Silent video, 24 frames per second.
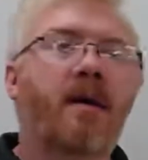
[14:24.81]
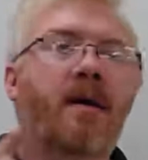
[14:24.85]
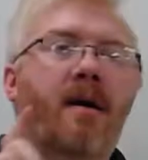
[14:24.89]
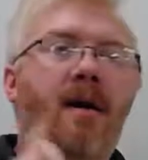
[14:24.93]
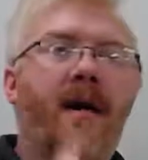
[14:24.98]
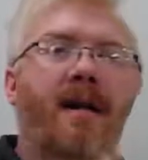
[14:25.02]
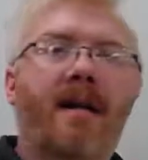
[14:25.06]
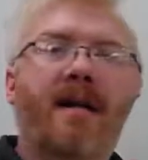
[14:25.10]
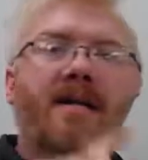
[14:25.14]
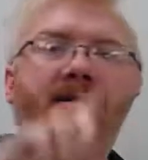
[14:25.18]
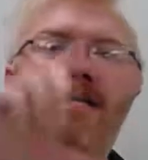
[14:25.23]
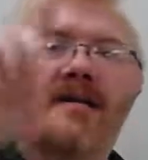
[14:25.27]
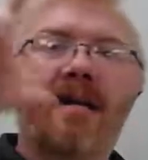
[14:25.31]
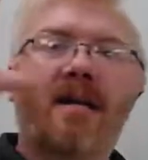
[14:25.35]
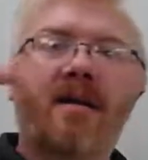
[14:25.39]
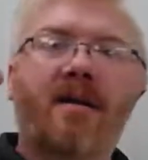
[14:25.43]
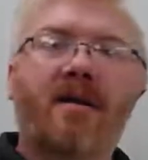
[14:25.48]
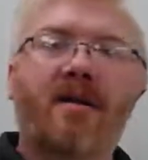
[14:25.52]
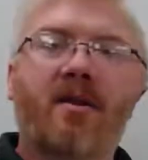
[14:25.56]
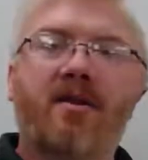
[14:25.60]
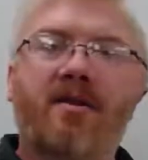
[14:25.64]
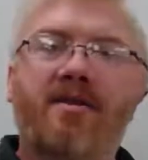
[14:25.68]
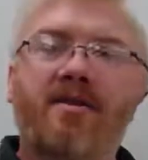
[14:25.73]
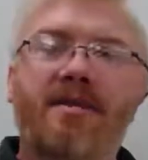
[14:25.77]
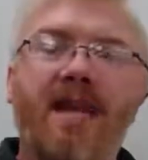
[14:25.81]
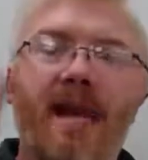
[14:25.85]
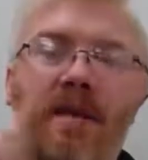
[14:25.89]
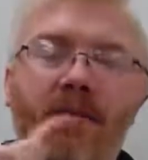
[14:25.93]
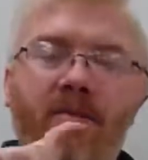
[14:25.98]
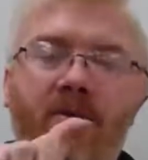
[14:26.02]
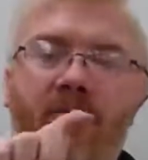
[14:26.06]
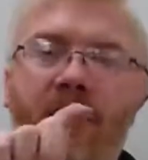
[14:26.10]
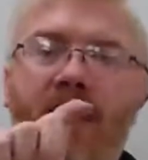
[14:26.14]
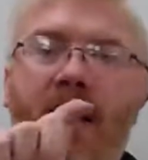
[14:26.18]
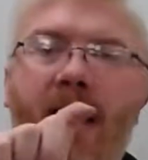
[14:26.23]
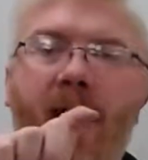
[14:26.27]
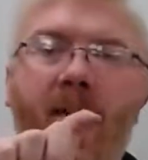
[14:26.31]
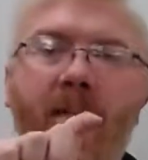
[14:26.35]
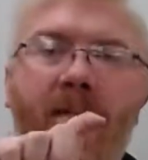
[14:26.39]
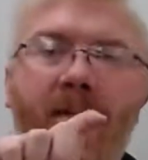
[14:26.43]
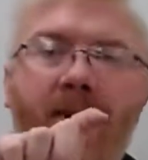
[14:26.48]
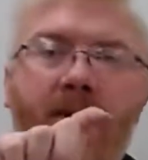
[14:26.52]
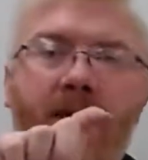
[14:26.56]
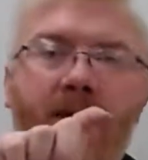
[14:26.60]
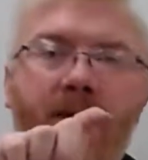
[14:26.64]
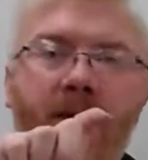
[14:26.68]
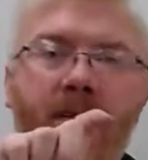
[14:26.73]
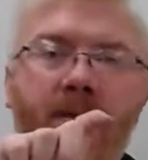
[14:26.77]
And I stick the same
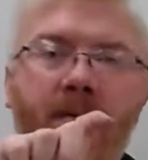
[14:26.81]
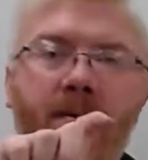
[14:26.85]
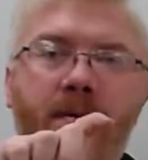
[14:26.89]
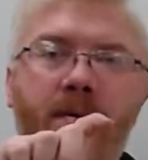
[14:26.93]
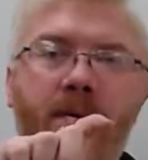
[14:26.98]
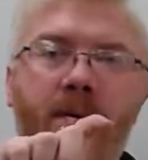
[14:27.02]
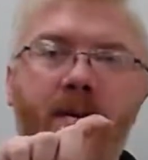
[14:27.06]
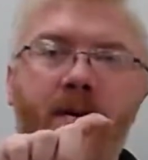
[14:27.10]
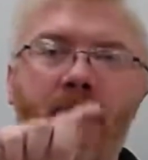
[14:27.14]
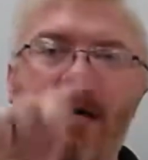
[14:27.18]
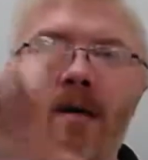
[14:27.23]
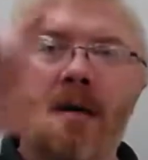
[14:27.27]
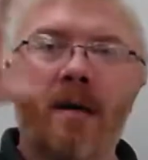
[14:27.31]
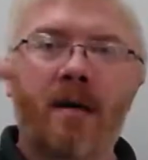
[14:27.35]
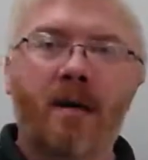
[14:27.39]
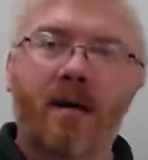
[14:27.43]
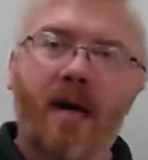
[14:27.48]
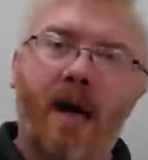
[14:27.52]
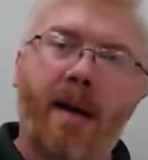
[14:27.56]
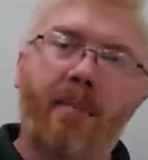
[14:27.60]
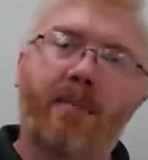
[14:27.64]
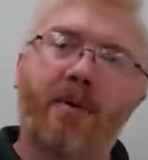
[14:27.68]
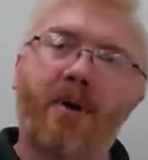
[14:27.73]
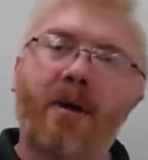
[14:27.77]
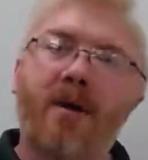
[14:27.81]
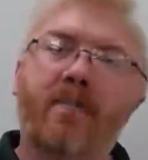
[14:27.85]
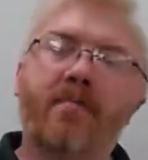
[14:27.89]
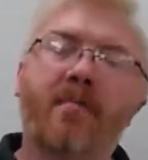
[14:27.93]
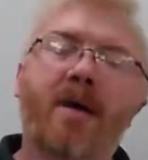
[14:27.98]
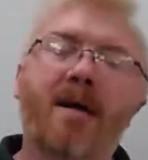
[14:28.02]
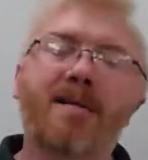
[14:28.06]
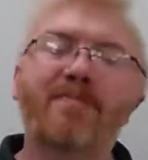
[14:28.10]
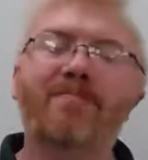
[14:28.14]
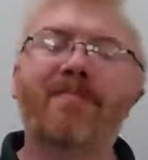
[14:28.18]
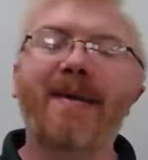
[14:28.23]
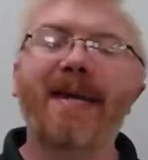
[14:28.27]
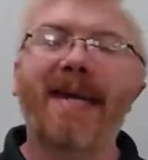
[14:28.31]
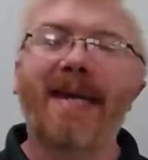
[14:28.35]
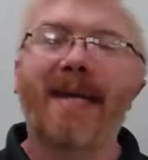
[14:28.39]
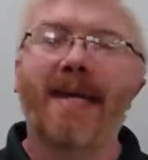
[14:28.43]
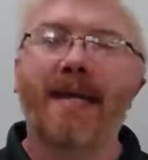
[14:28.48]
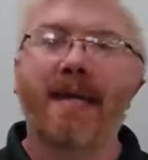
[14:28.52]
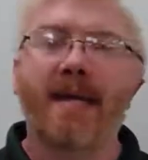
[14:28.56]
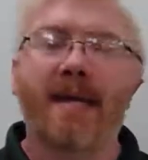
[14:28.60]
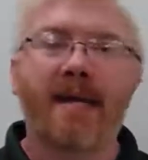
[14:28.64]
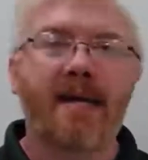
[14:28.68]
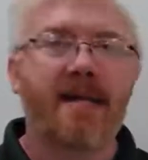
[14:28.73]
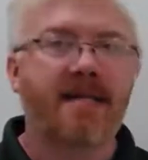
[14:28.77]
thermometer, I put it in mug
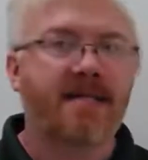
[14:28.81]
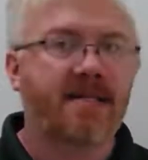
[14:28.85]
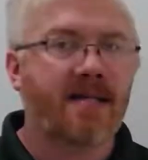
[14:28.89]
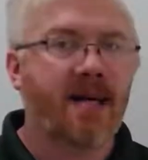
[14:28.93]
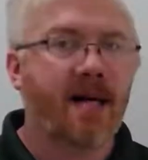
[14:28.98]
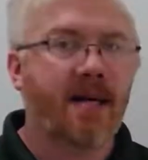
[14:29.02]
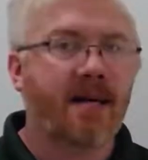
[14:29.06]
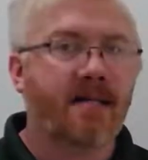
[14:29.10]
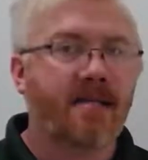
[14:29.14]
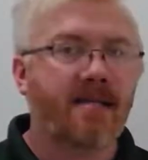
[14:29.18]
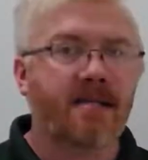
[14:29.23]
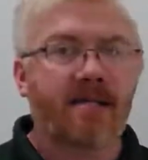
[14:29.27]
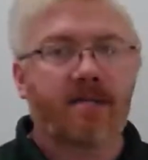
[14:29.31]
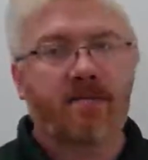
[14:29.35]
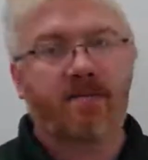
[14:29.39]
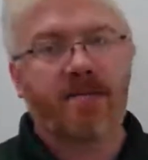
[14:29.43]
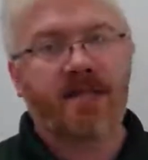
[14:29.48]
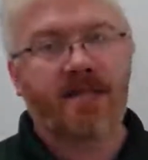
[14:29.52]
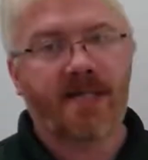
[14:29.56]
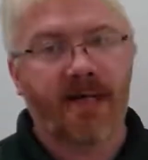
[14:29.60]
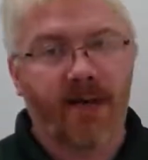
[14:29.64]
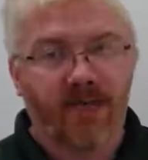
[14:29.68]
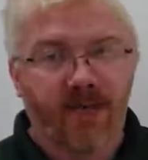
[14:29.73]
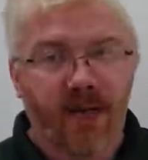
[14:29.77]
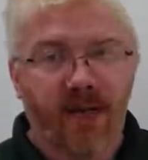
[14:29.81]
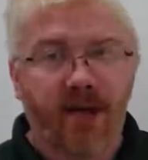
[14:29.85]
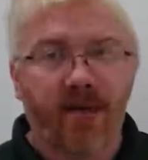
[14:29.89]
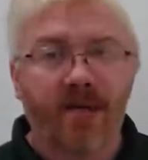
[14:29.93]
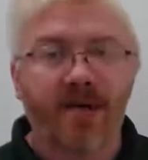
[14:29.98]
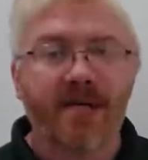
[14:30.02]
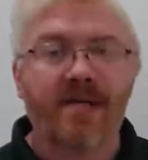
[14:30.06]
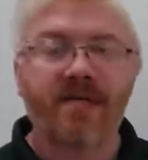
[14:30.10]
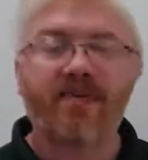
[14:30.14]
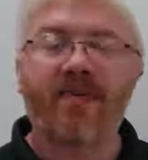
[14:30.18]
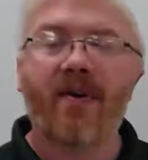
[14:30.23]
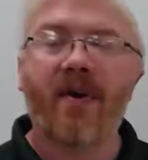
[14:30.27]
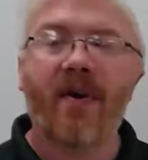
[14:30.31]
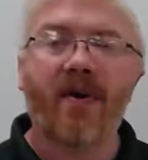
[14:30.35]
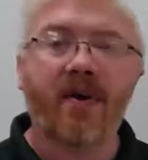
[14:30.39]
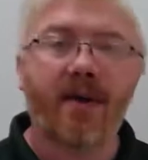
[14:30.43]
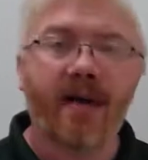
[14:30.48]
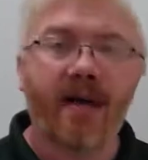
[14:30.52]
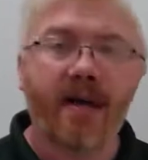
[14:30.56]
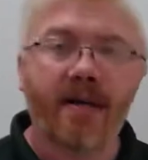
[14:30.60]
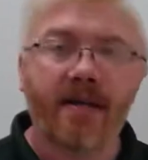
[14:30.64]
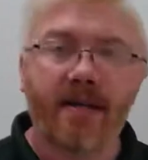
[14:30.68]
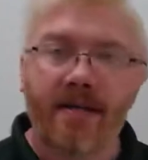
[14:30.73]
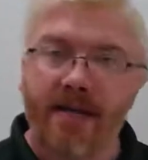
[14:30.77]
B, and it says 70 degrees
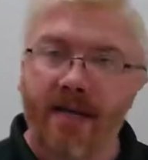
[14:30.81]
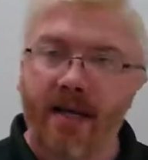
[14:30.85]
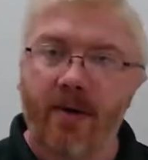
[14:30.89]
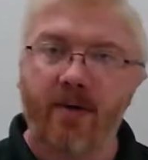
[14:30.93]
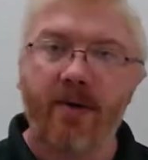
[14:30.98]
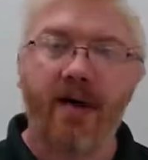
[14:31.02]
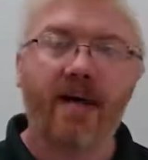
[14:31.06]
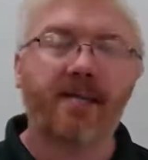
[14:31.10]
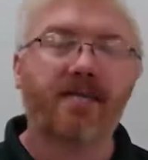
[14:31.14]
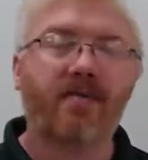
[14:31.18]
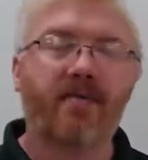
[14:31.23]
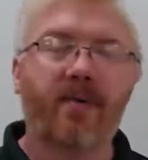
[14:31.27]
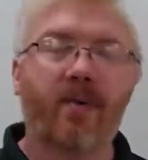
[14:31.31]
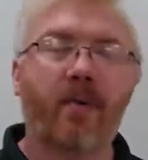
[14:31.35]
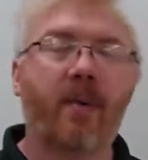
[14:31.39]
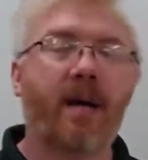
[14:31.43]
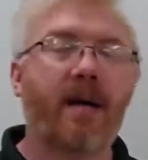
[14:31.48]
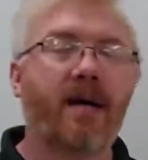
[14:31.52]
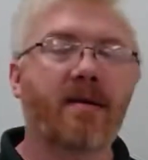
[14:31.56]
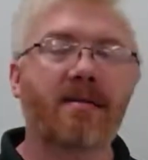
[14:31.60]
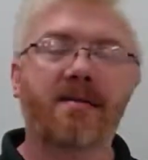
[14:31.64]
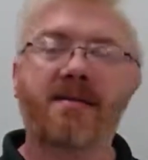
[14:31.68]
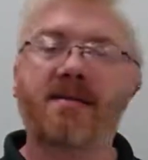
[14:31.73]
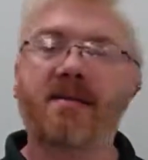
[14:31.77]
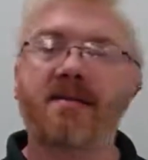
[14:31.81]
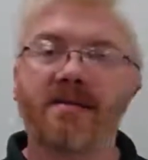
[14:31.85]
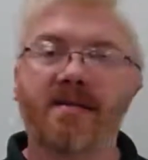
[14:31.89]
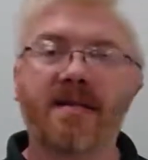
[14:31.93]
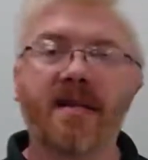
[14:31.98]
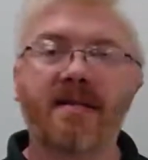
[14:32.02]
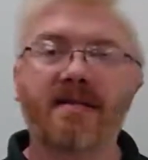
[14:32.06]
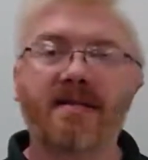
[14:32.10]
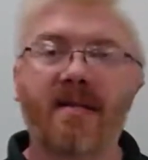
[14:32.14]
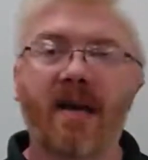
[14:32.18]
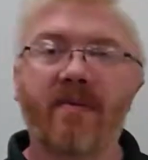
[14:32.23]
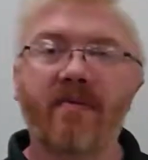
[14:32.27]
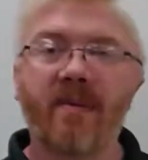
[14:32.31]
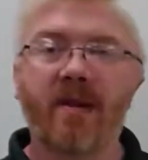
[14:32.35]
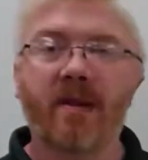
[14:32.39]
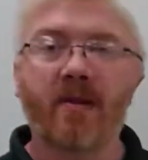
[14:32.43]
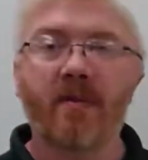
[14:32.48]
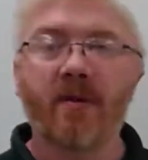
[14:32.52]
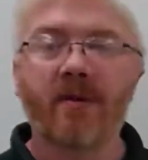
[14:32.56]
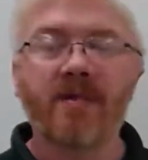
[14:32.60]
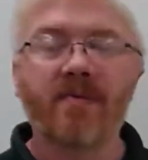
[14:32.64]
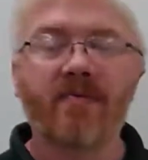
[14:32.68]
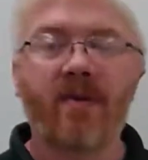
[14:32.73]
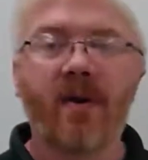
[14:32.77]
Fahrenheit. I let it rest for a while, it still says 70
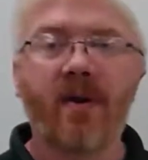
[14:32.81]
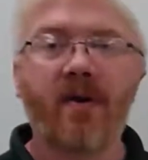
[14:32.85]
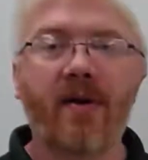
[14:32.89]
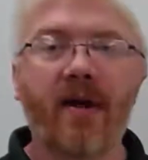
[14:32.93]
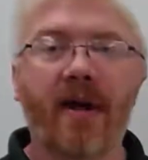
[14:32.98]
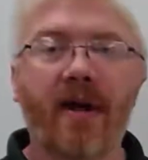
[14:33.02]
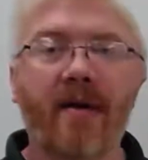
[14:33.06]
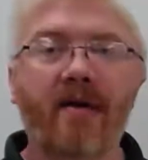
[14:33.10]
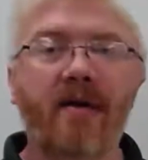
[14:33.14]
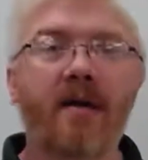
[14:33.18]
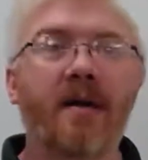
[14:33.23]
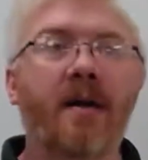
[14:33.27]
degrees Fahrenheit.